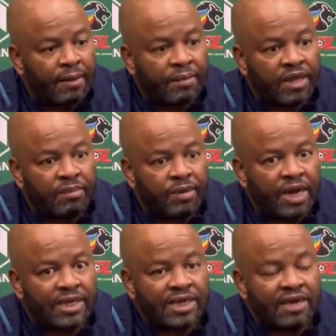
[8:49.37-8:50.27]
but the
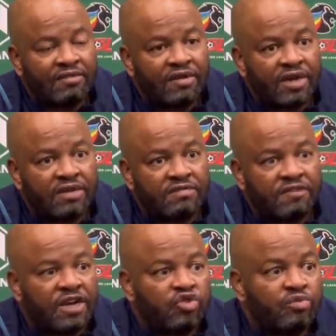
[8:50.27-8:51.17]
players that have had
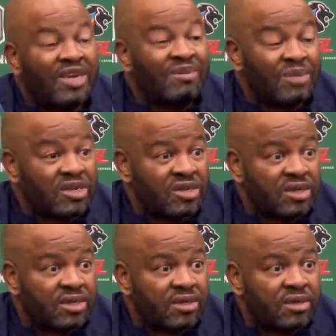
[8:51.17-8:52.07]
far too many
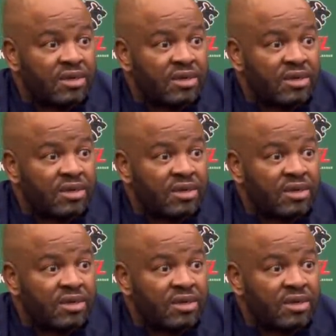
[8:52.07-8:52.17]
matches,